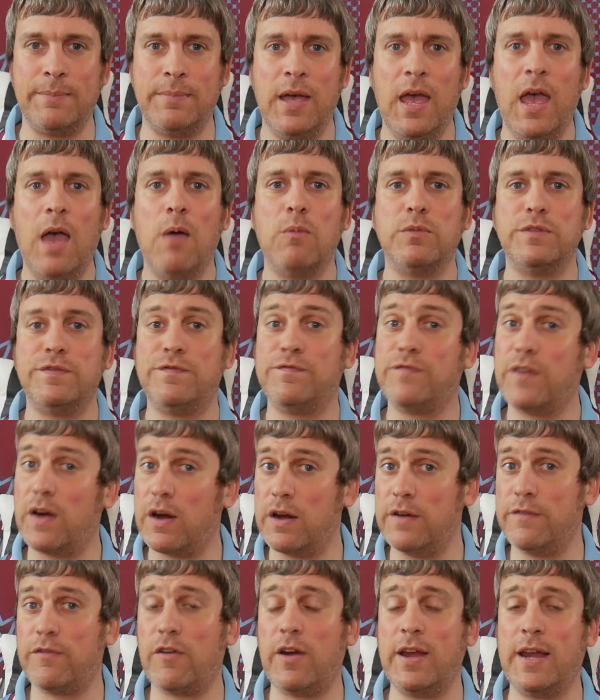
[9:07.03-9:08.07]
It was
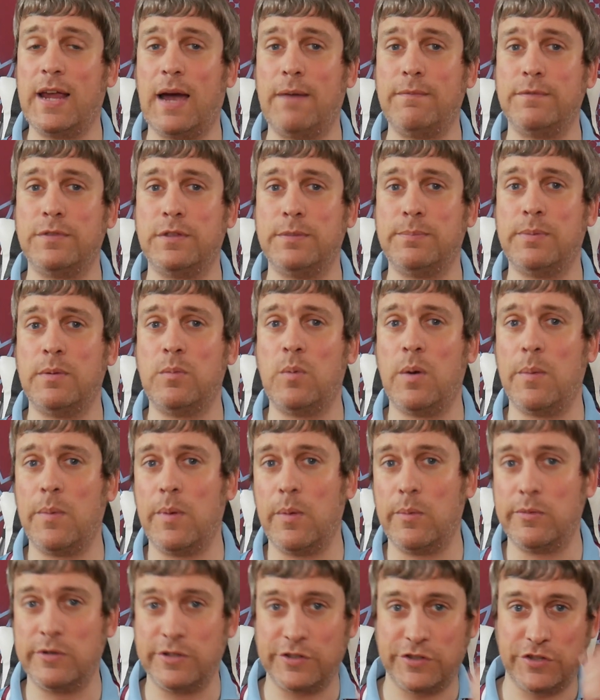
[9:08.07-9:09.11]
very, very comfortable when we
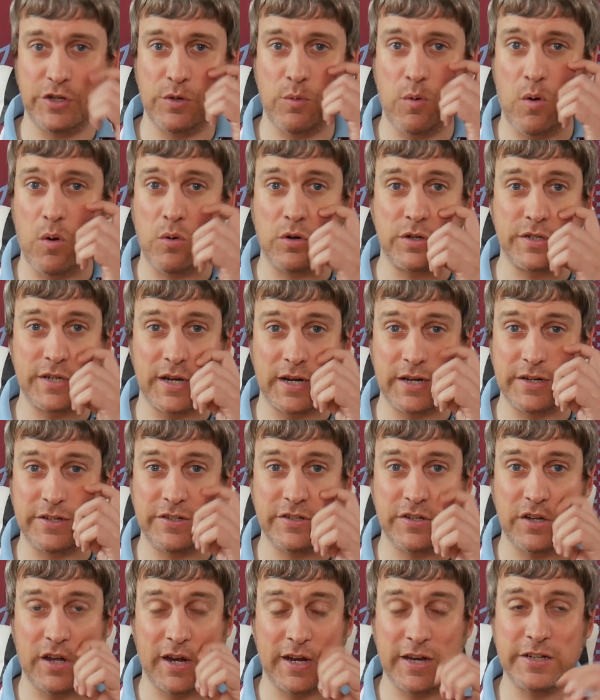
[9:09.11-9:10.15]
were at 2-2,
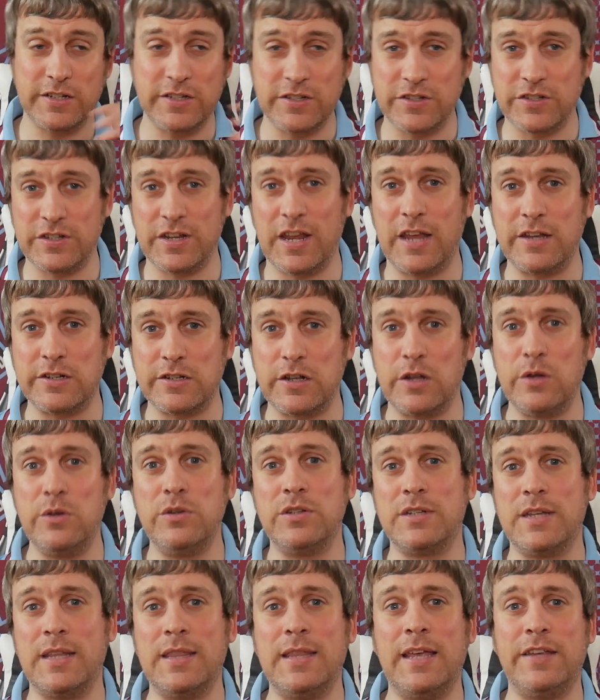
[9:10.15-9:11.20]
because I couldn't see us
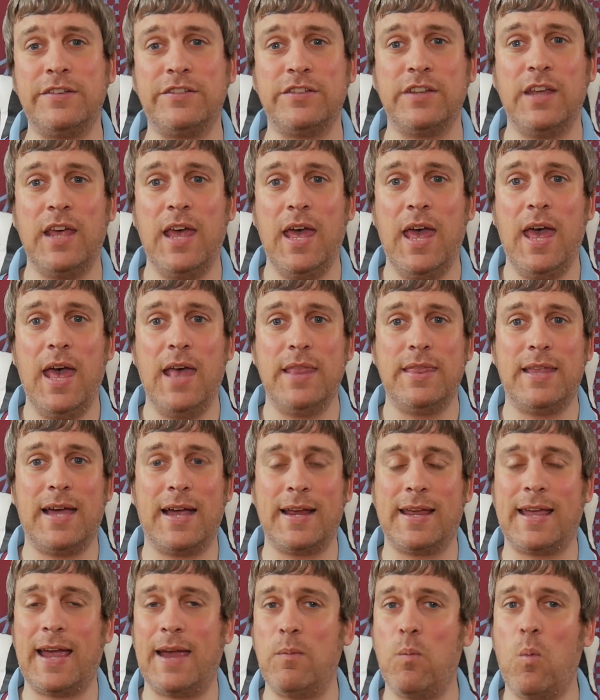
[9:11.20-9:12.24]
losing
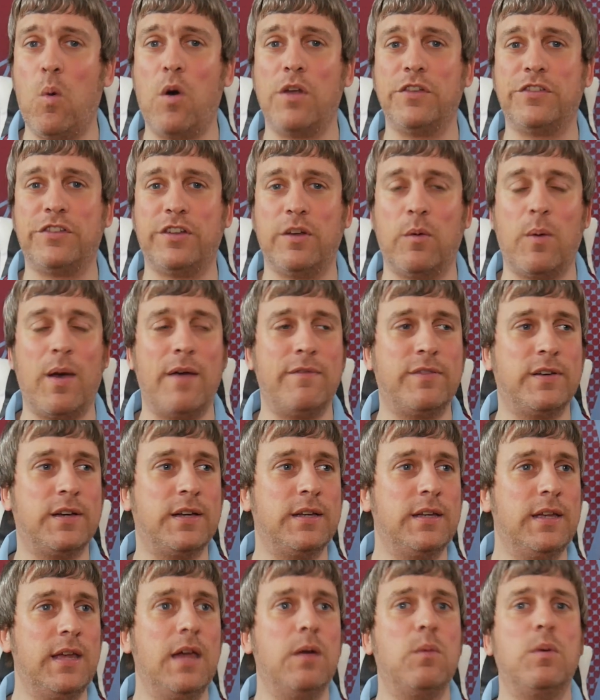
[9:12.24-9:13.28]
that game whatsoever.